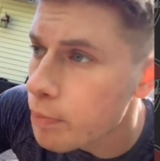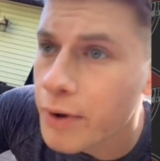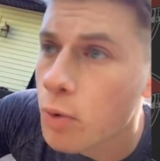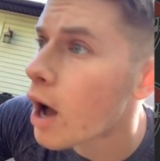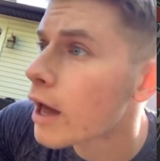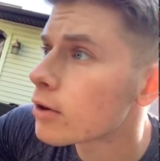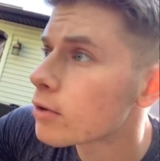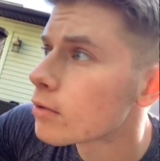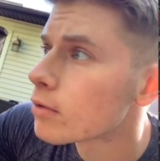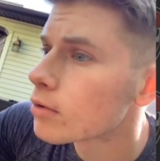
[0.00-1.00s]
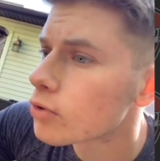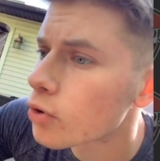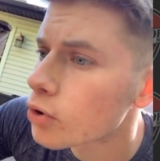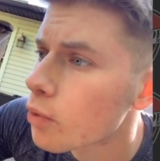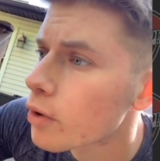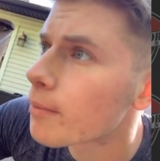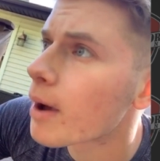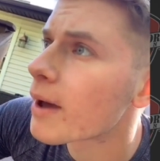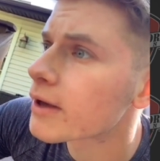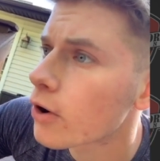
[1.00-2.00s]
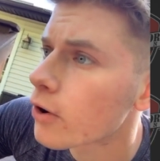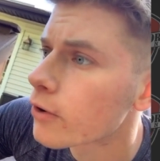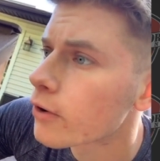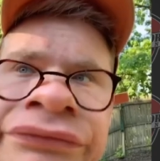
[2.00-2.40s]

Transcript: Be quiet. No, no, we're in my backyard.